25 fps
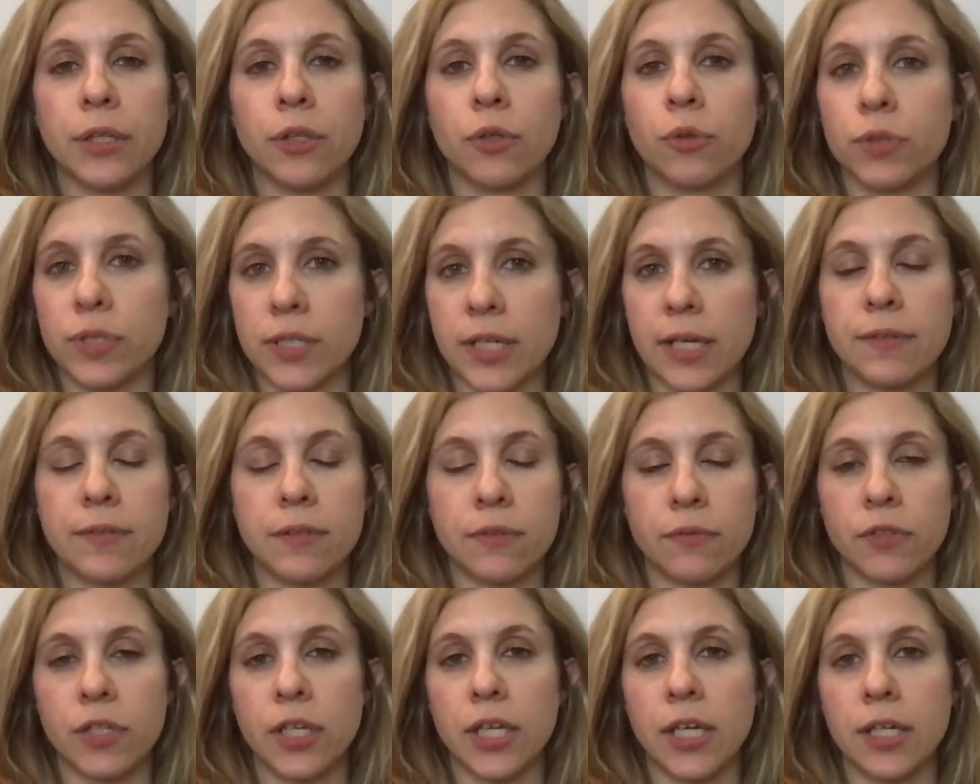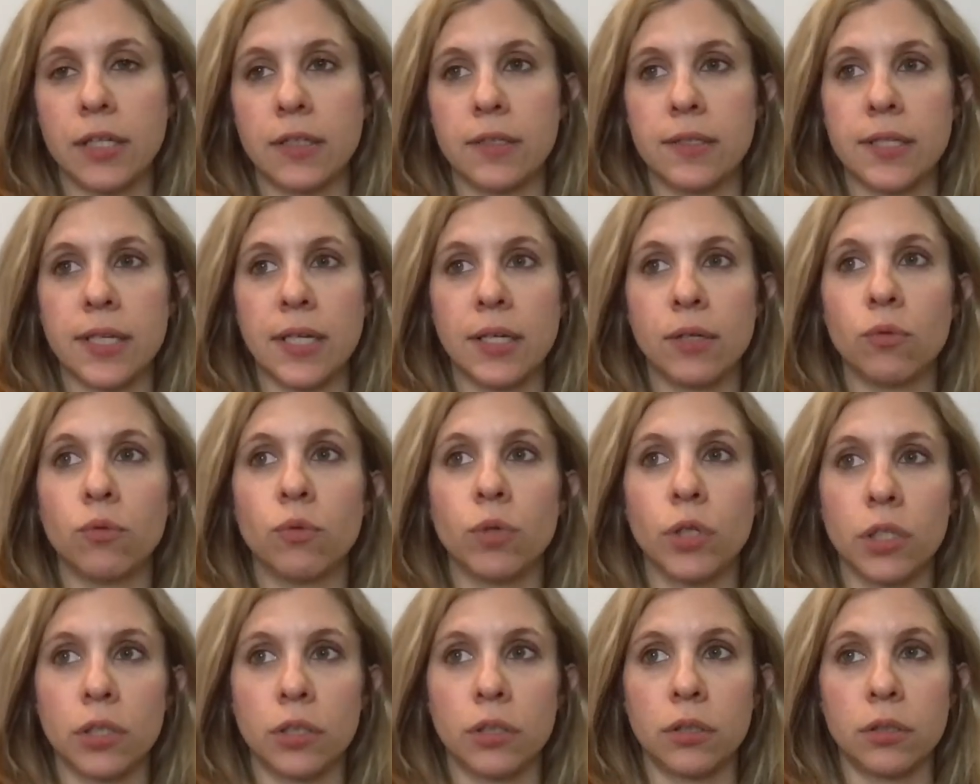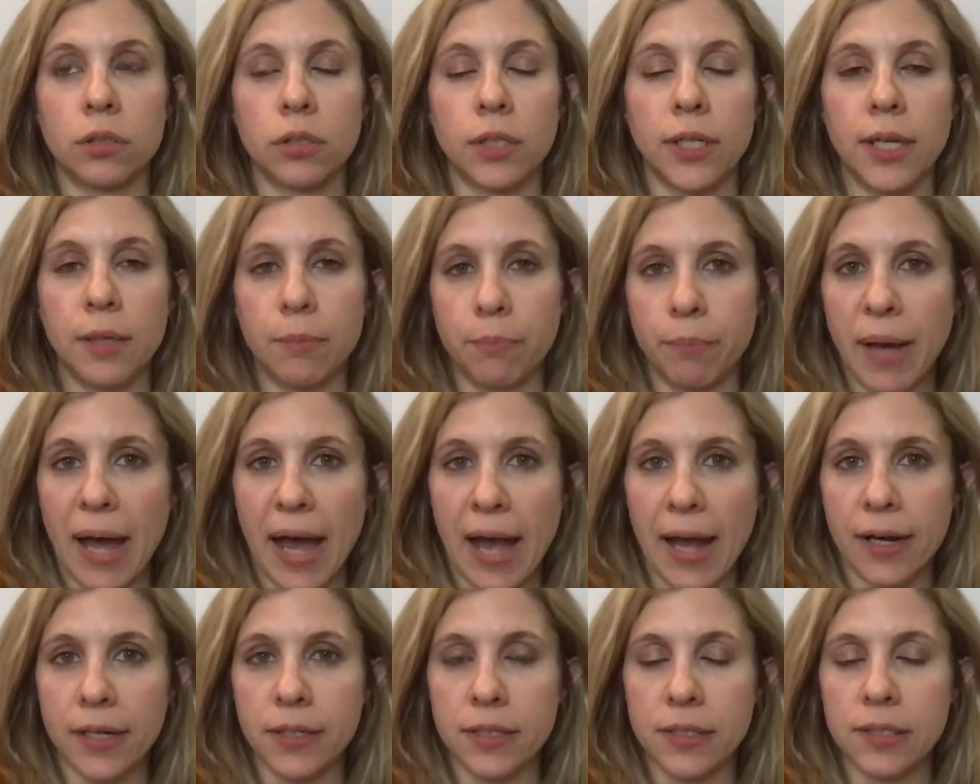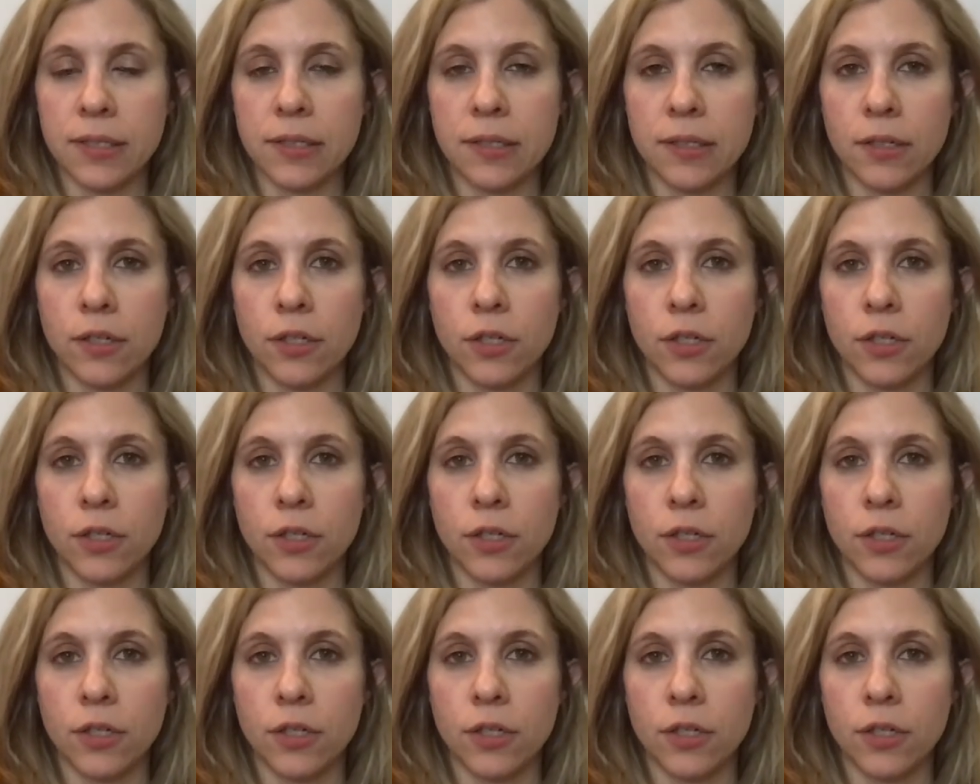those kinds of things, it will impact,